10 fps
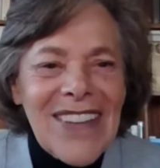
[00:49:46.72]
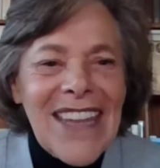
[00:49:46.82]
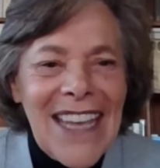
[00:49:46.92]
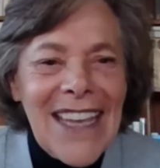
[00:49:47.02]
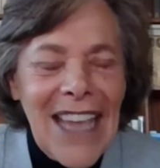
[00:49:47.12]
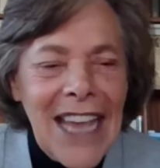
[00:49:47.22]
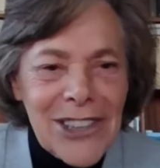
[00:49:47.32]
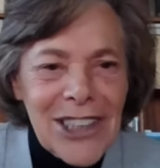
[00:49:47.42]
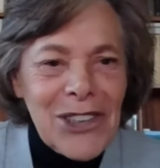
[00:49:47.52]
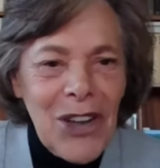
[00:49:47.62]
They
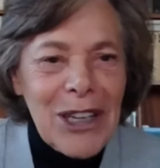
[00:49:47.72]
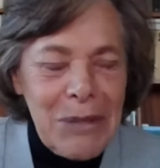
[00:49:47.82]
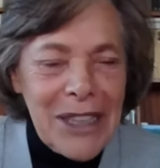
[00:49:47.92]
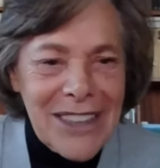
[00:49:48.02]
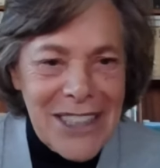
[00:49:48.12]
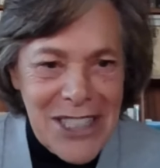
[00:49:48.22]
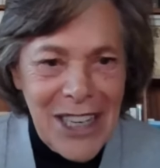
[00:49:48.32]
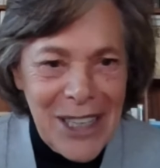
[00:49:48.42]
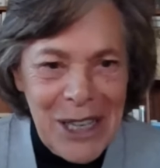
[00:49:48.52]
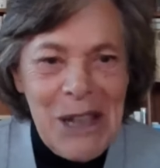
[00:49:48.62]
actually talk about the
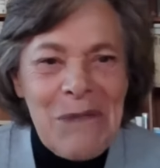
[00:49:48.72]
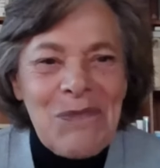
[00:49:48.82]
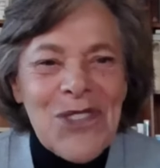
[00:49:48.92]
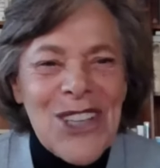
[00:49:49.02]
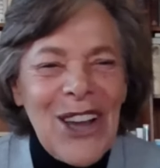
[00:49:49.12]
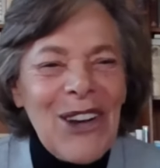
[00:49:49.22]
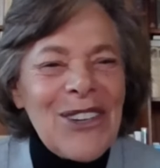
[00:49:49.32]
study, so.